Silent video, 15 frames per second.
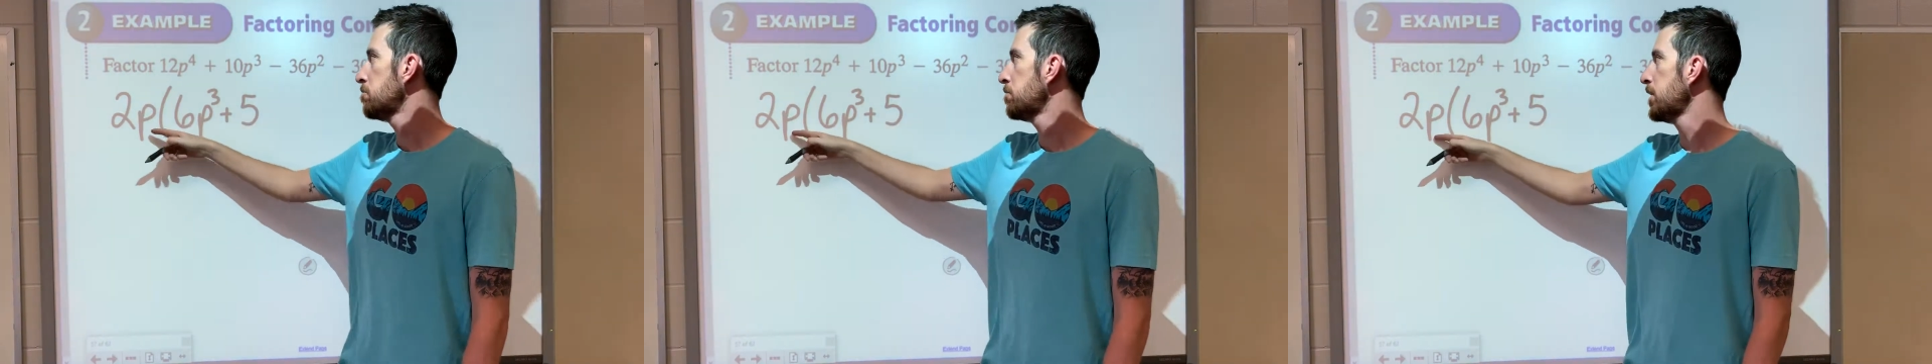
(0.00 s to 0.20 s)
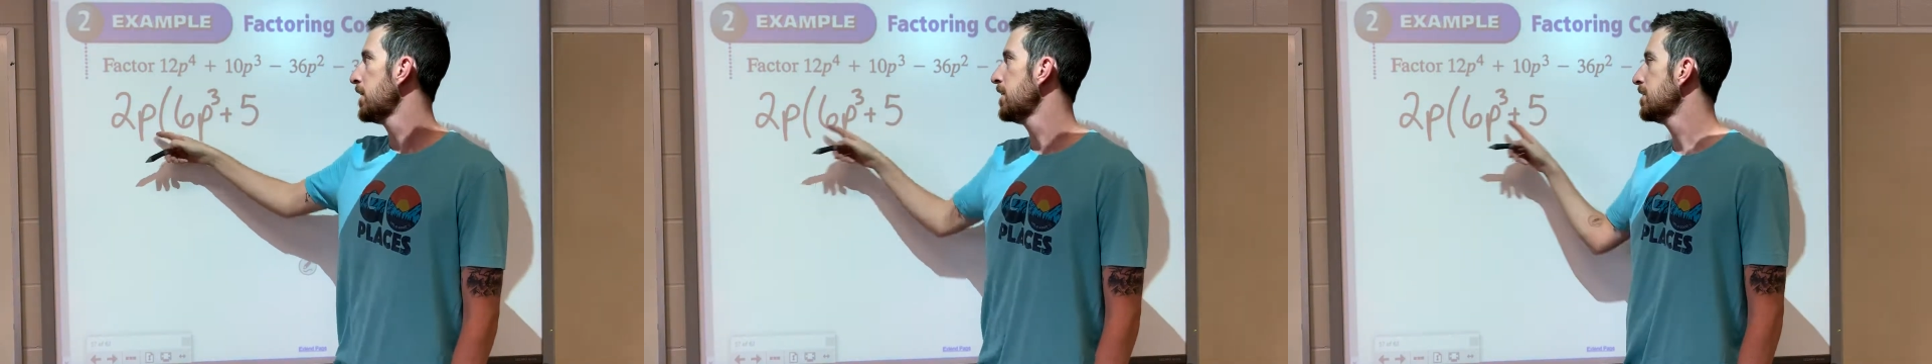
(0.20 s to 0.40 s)

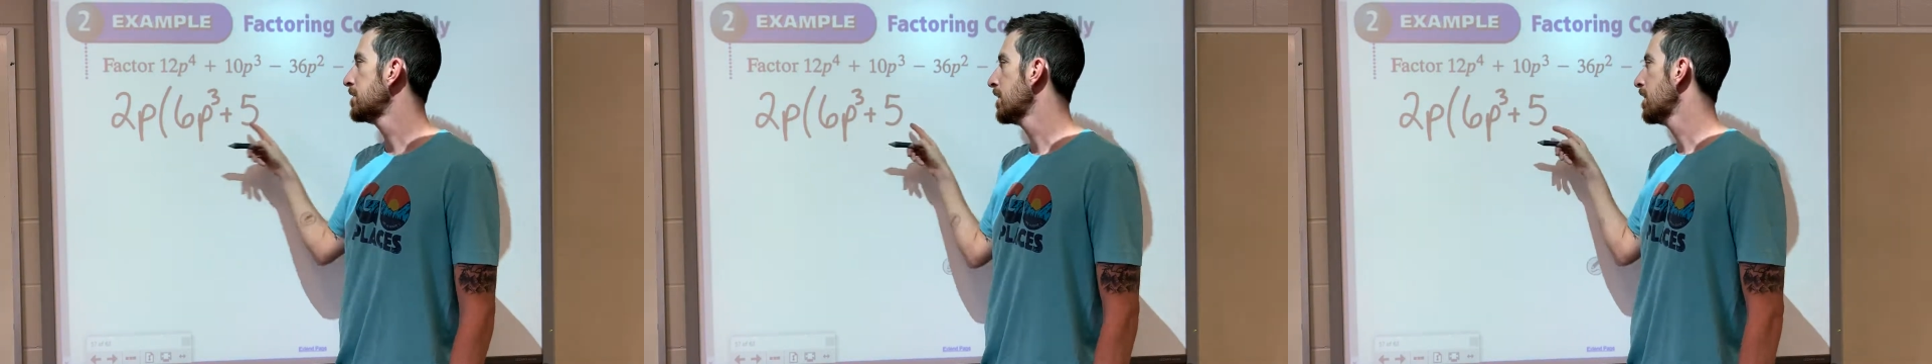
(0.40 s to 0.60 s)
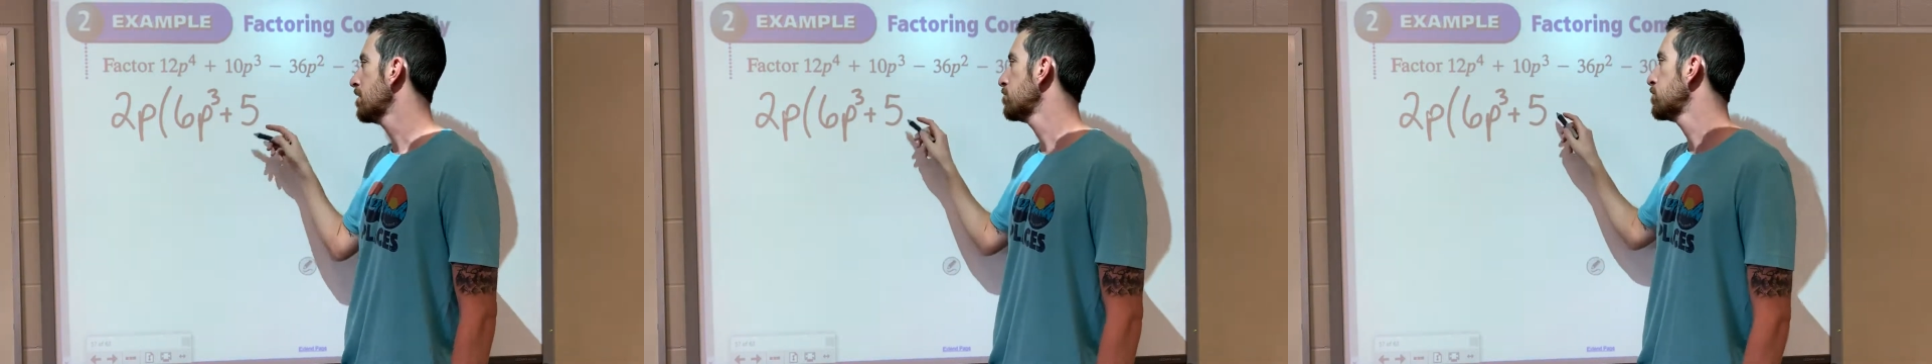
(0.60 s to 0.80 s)
p
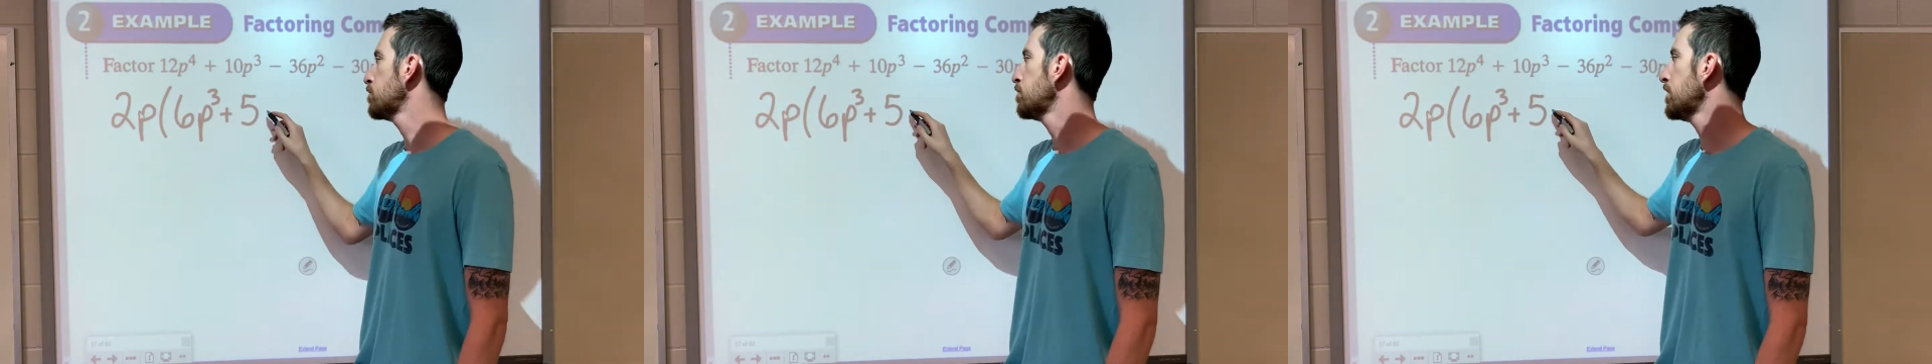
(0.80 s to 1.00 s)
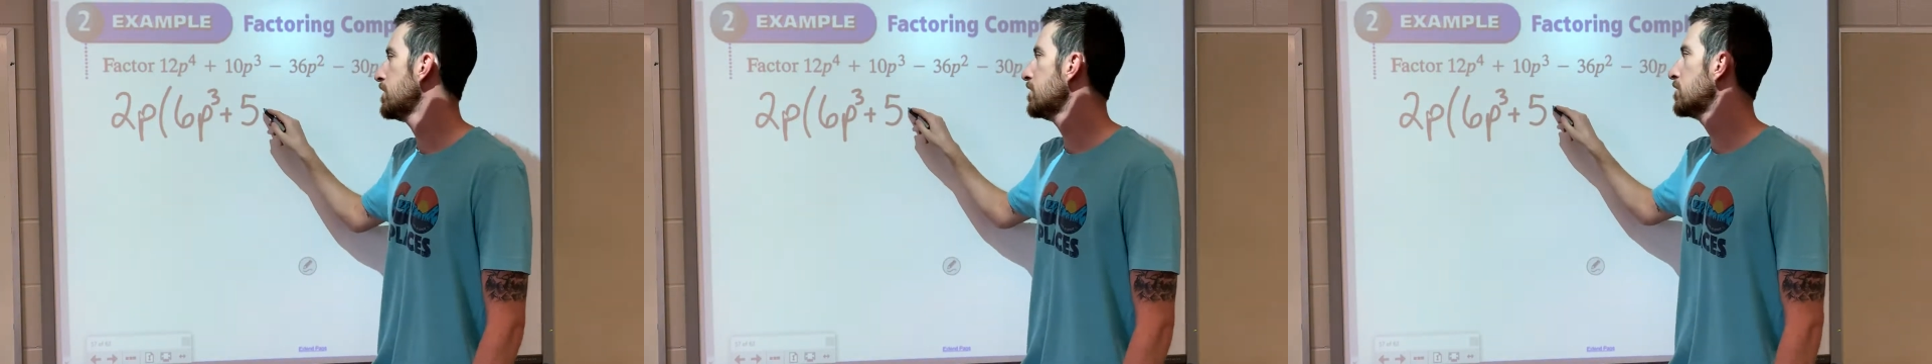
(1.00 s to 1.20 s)
times
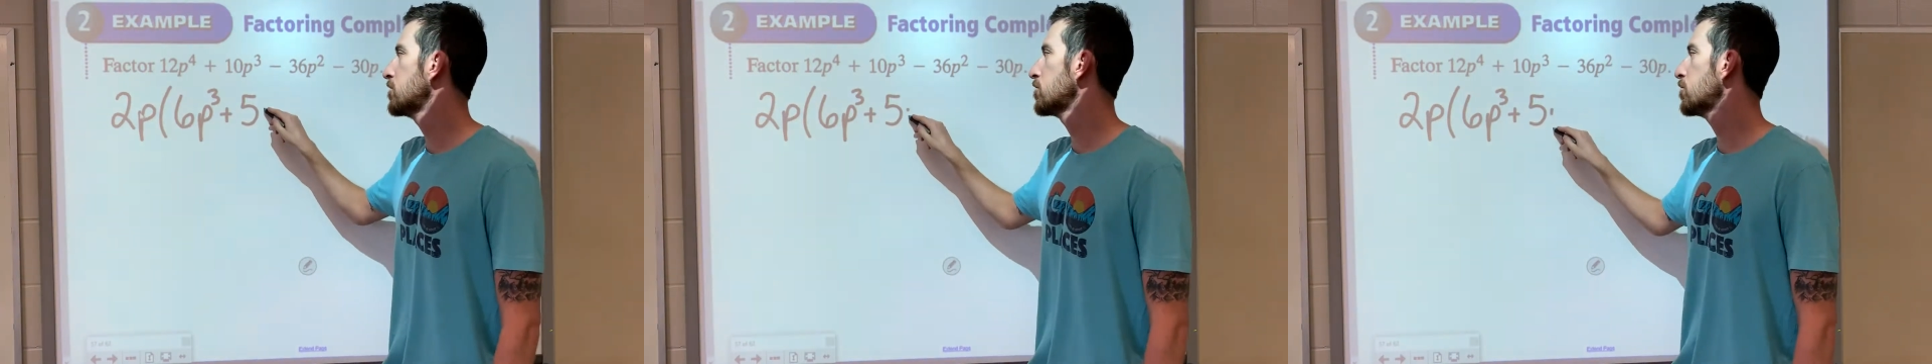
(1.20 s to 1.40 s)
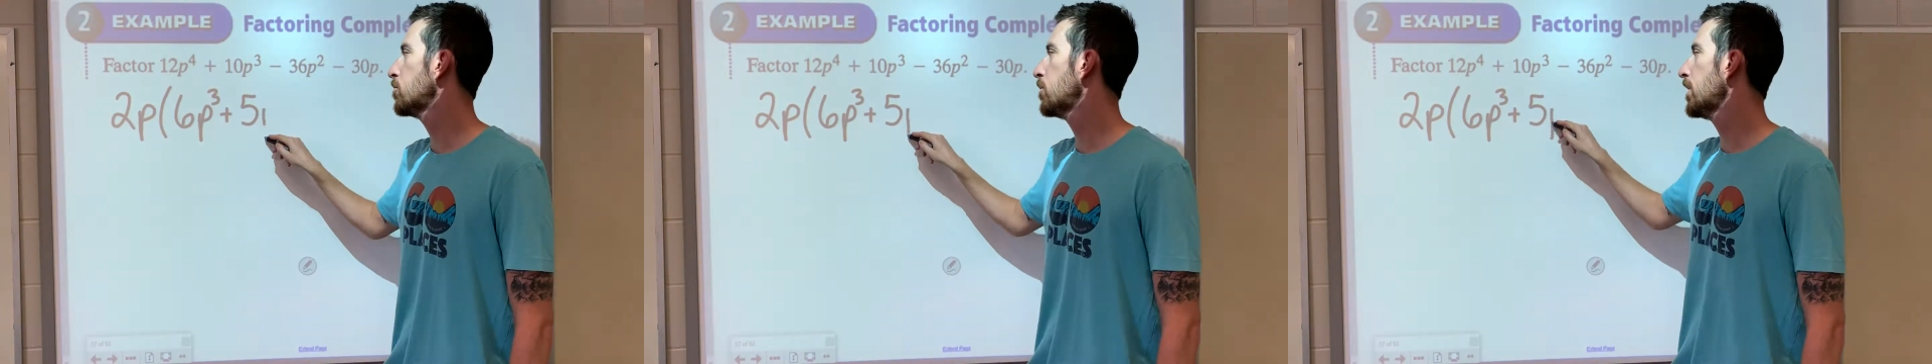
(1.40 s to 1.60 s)
p
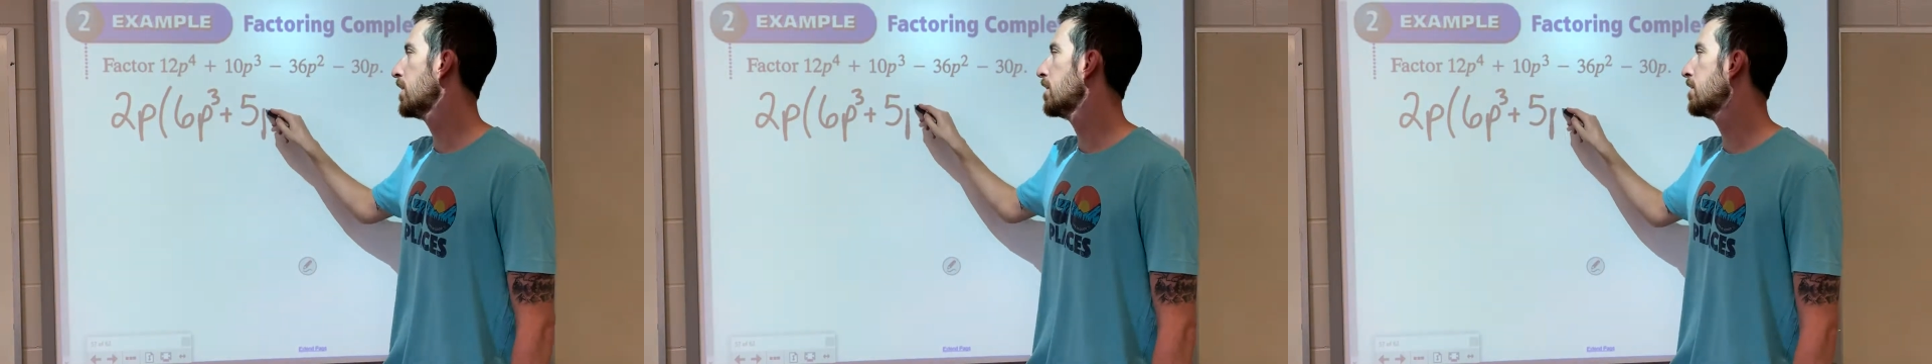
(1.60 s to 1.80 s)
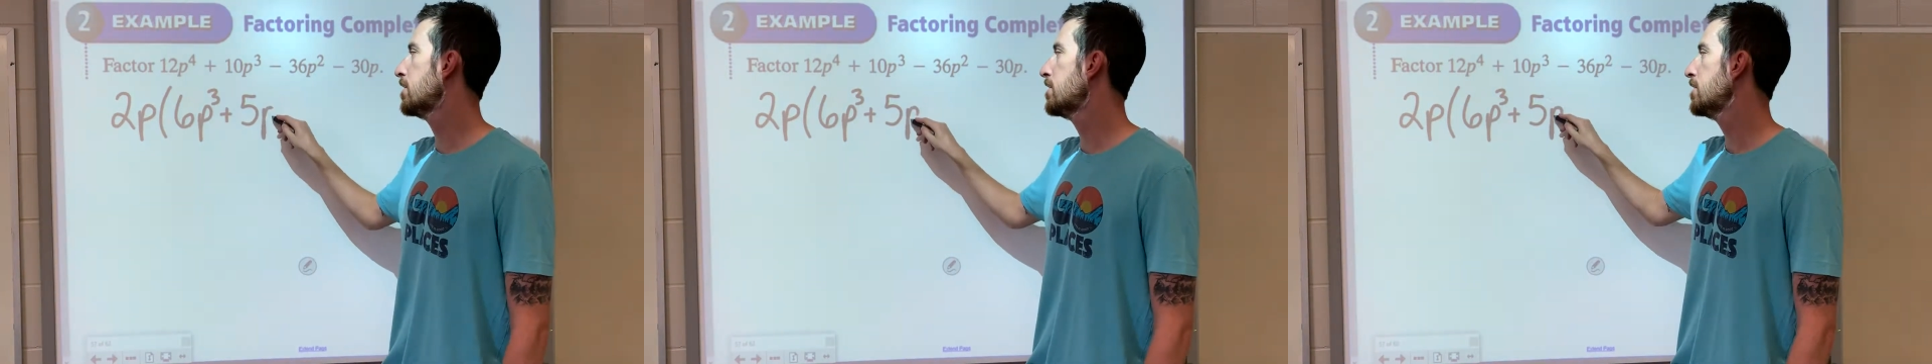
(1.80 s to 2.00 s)

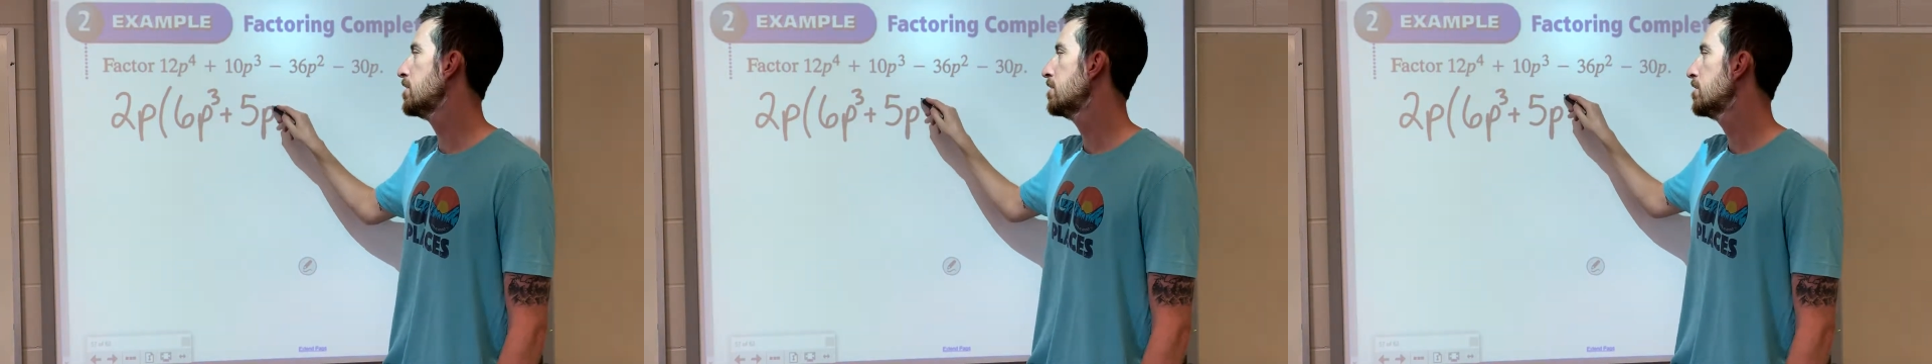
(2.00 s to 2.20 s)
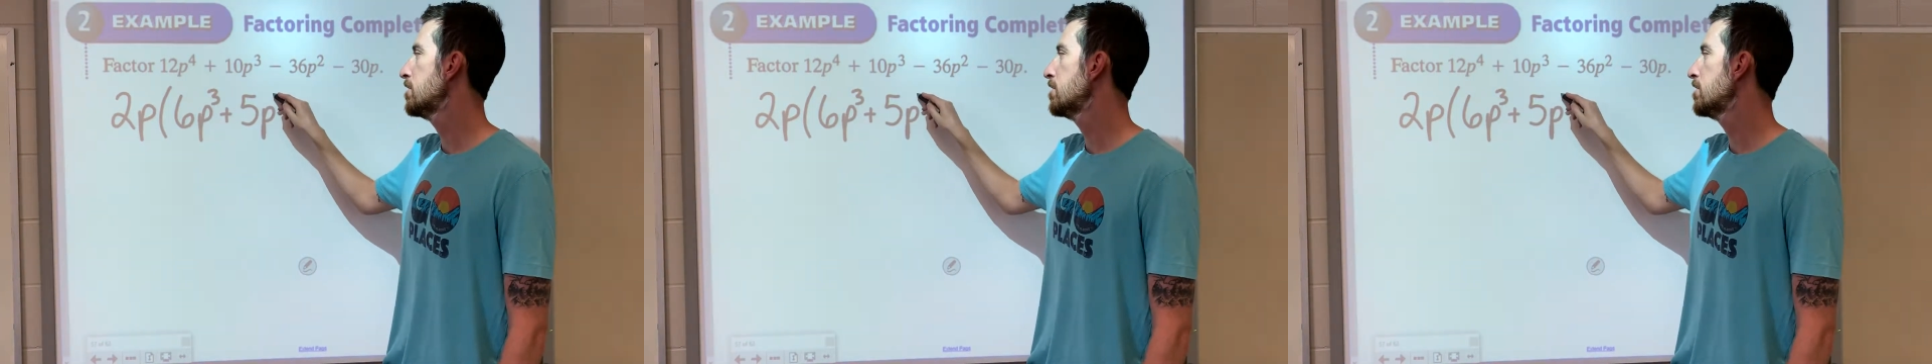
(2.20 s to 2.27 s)
squared